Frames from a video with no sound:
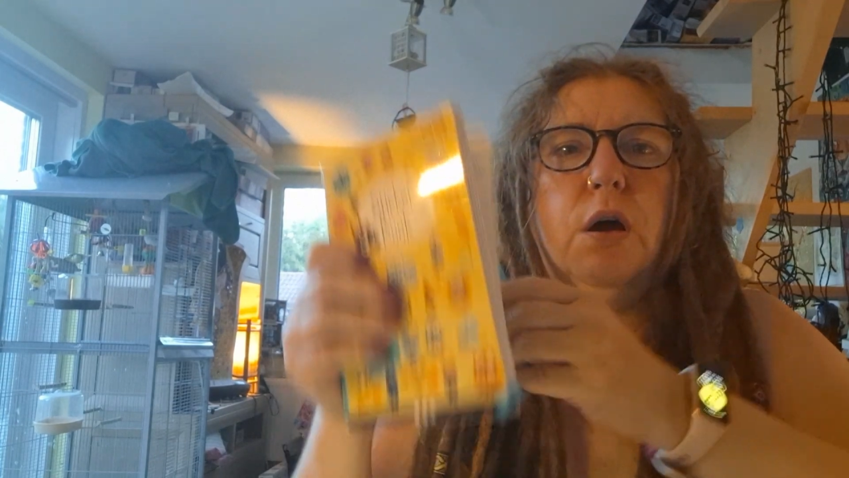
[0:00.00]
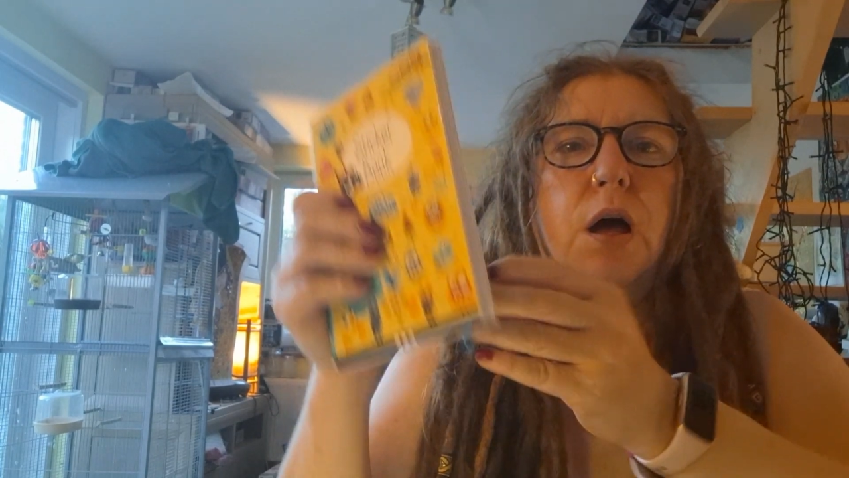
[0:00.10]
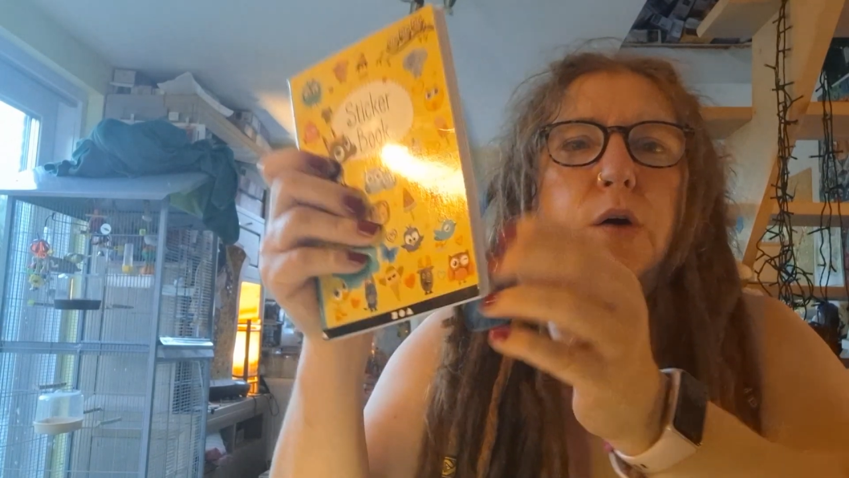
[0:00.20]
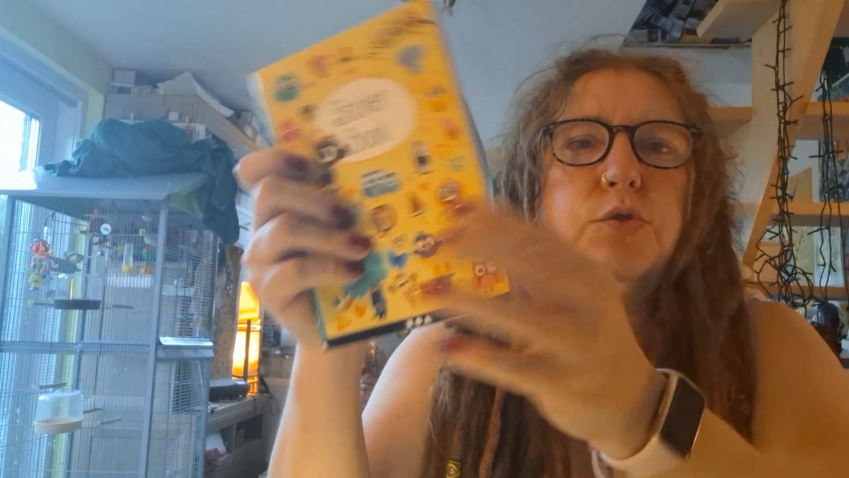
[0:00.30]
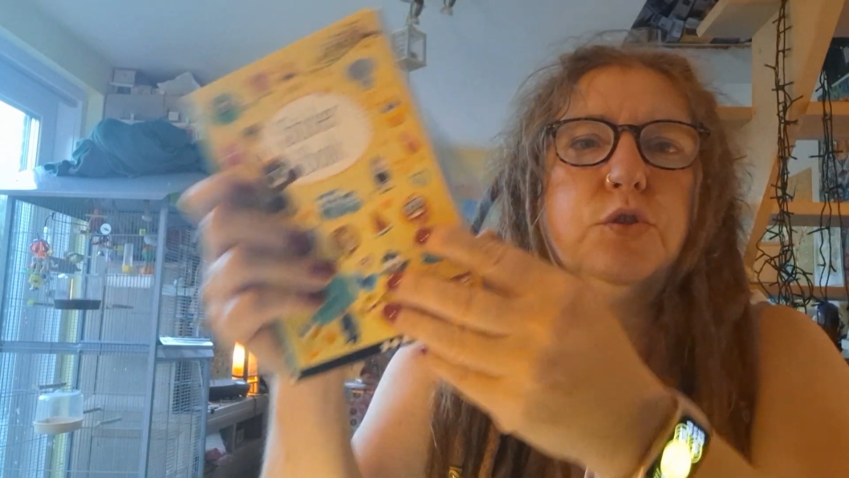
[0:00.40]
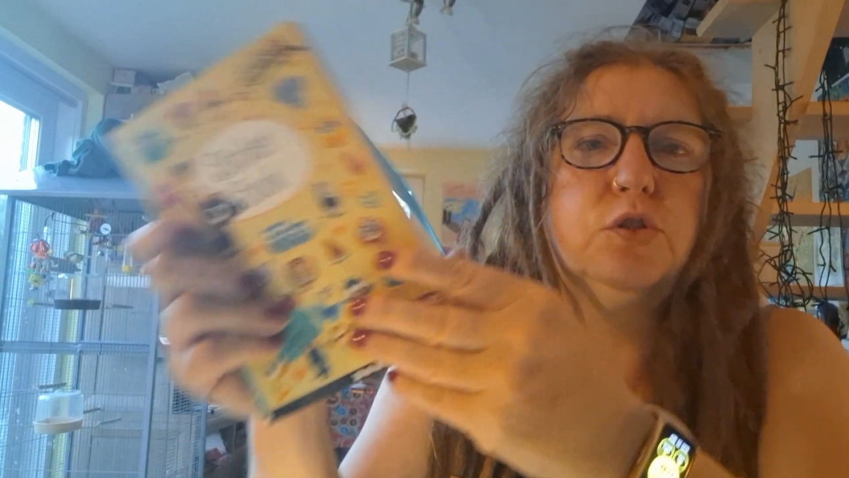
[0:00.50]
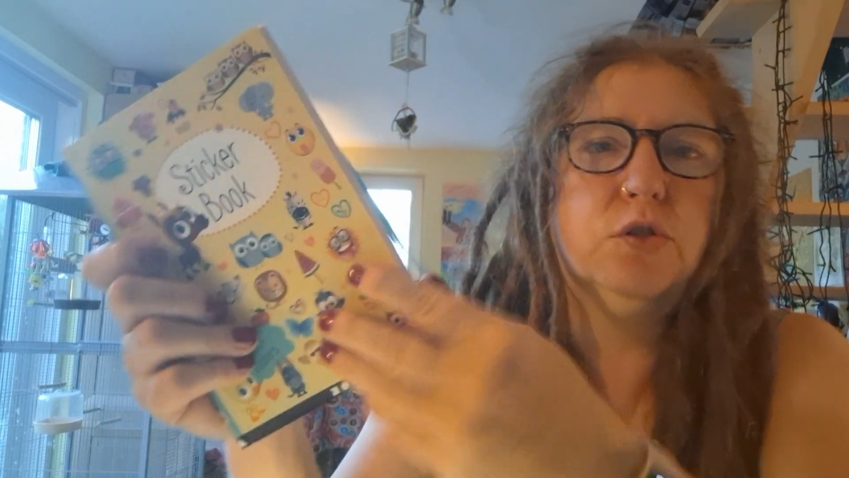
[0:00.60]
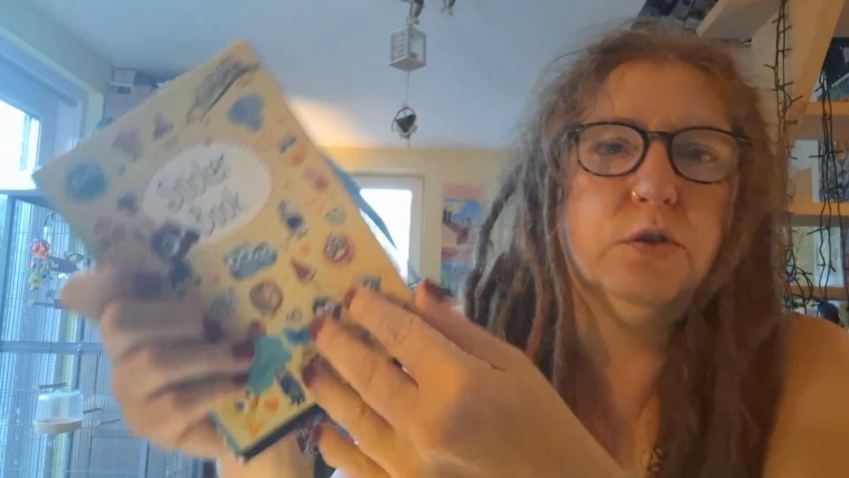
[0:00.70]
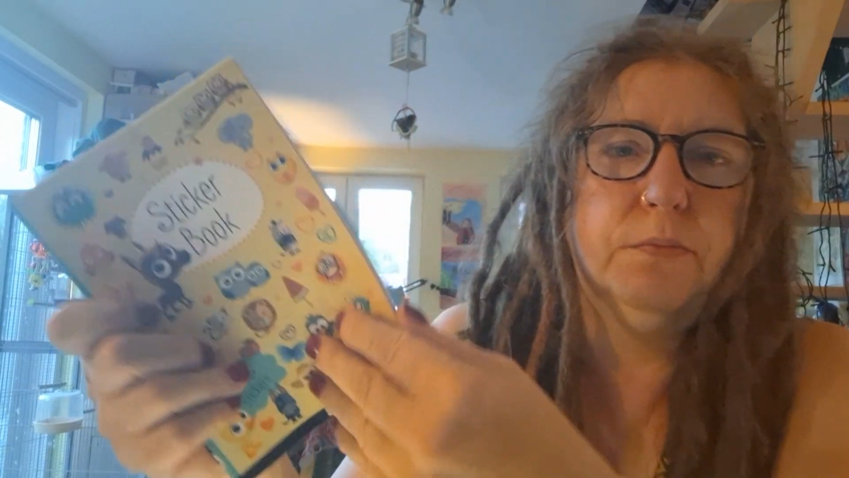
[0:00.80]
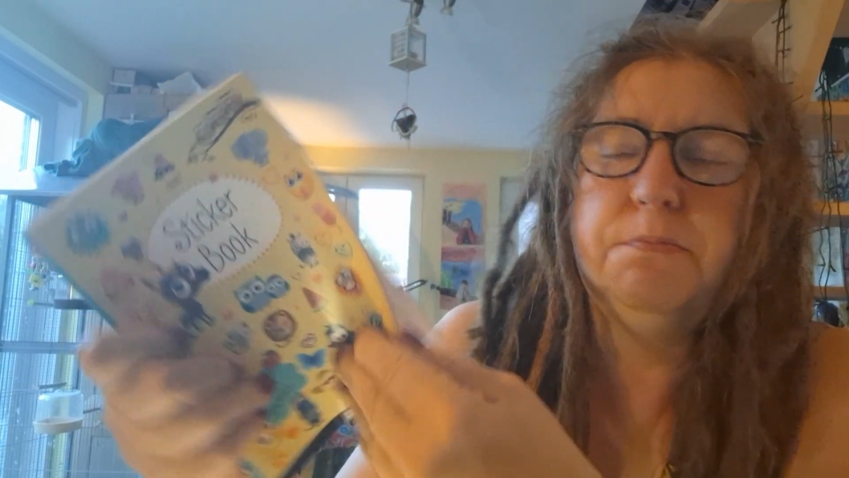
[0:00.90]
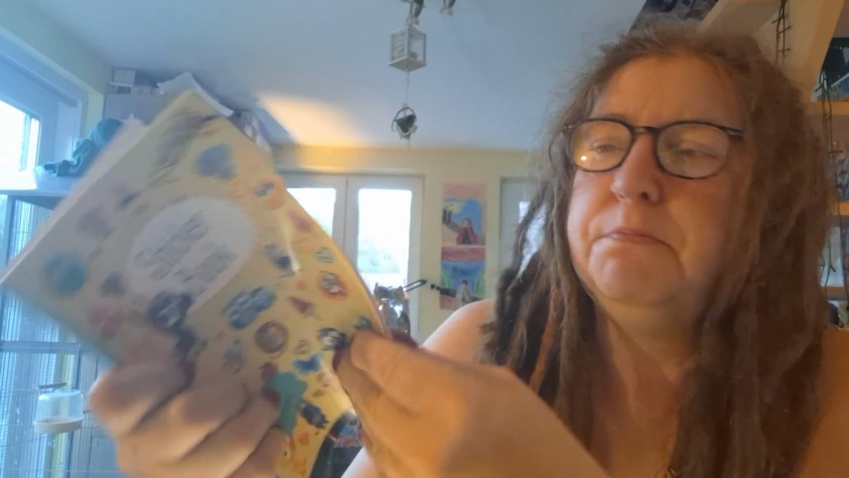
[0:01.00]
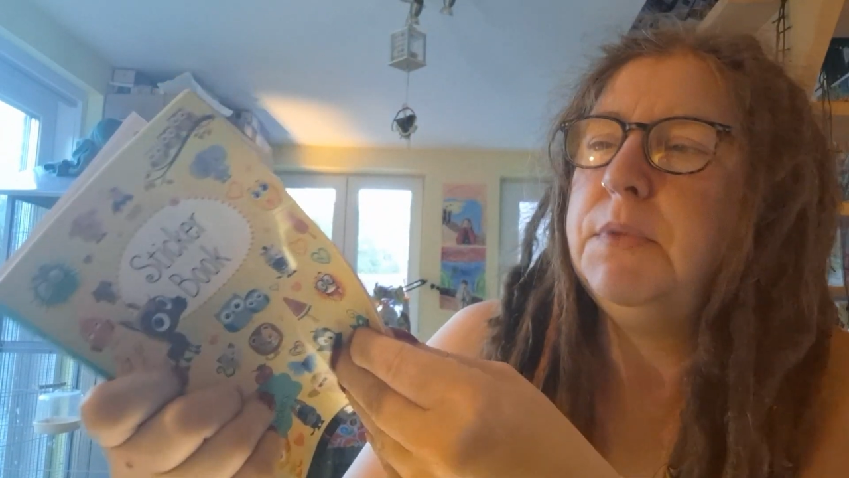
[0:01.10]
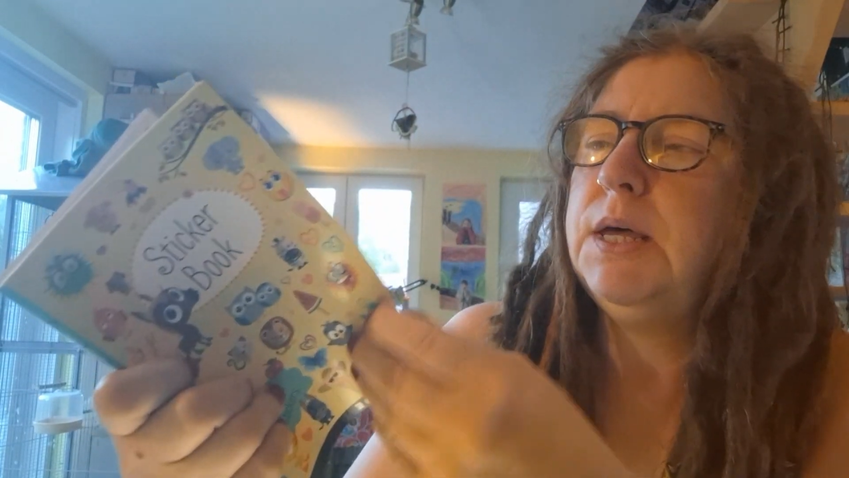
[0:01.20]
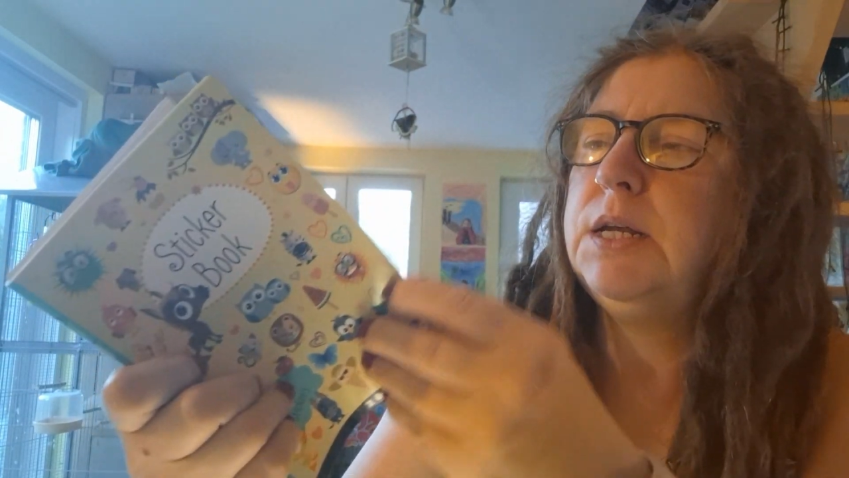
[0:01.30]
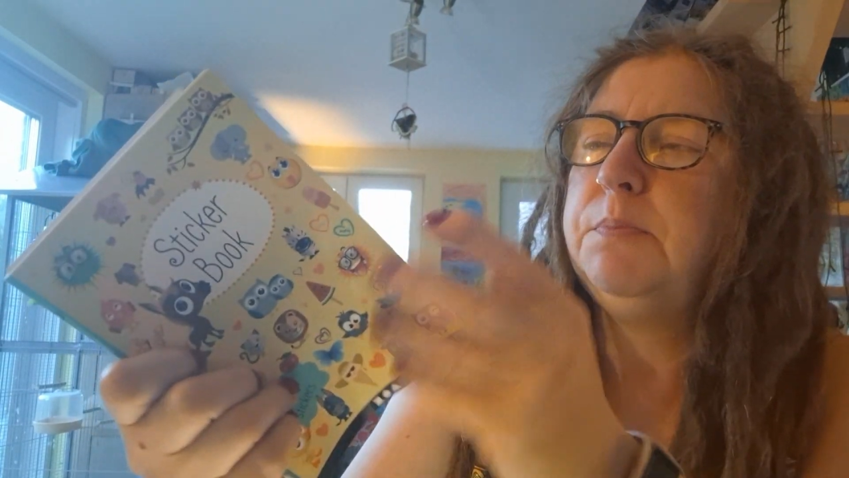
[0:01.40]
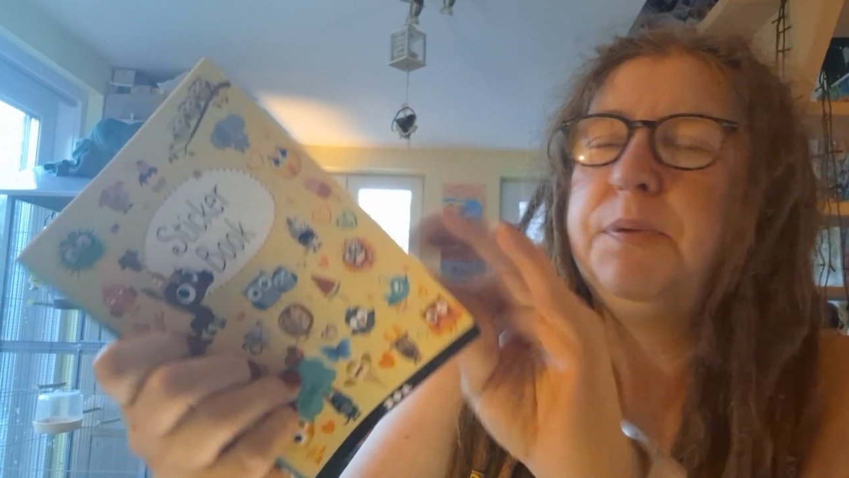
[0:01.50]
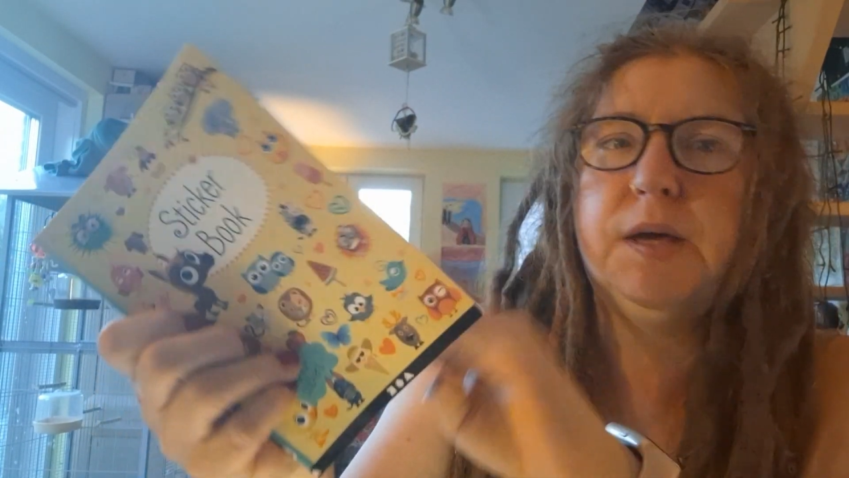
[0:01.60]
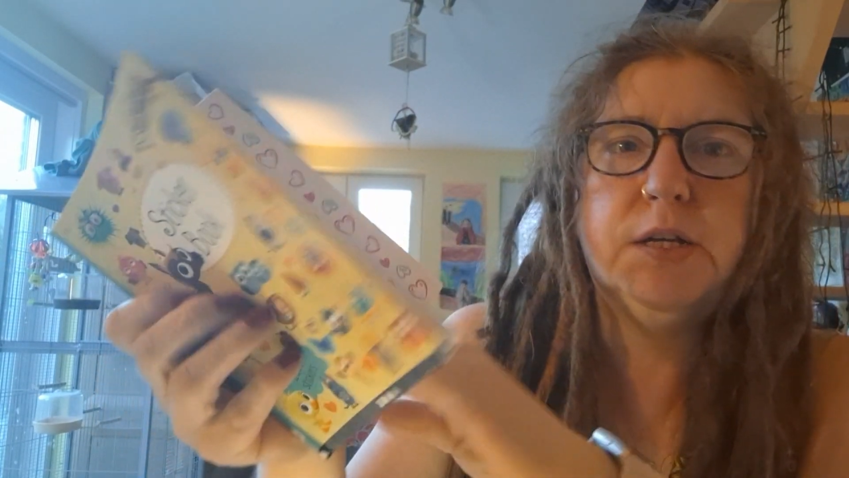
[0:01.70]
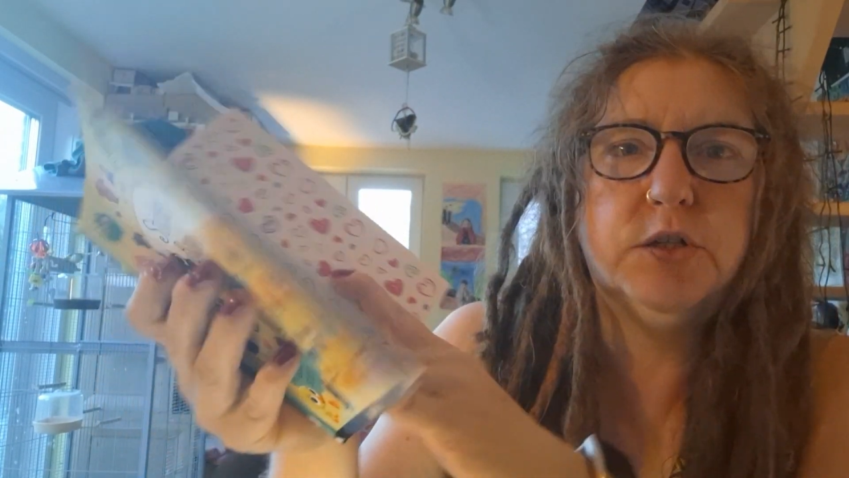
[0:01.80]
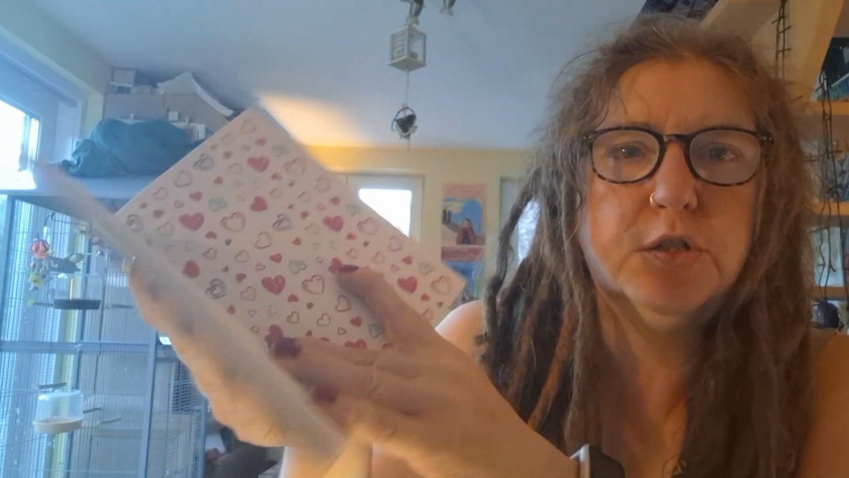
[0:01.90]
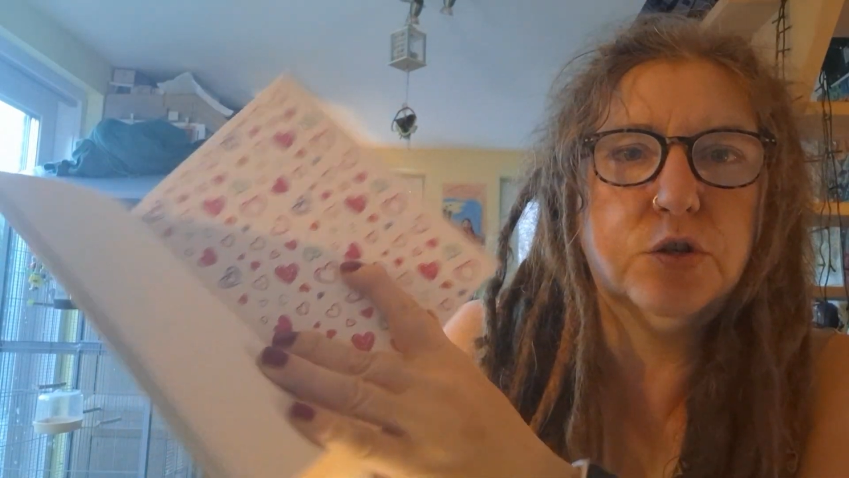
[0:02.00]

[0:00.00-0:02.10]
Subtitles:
out many pages